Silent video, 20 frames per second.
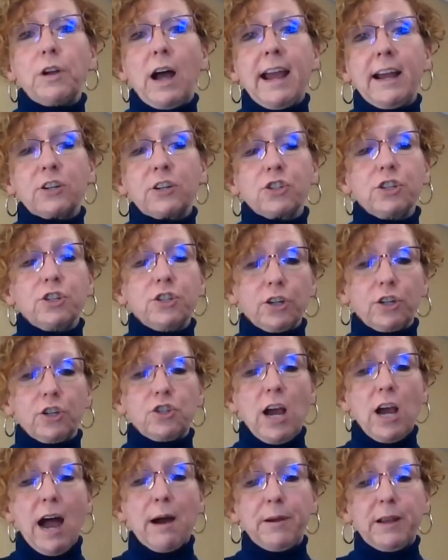actually took
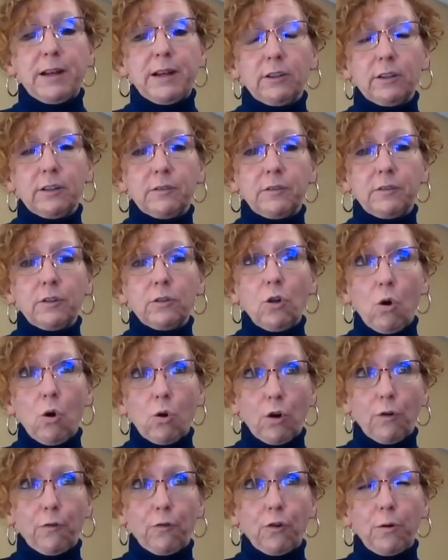a job at a
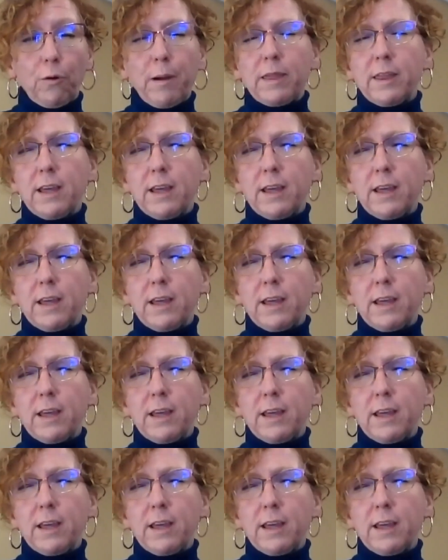local firm.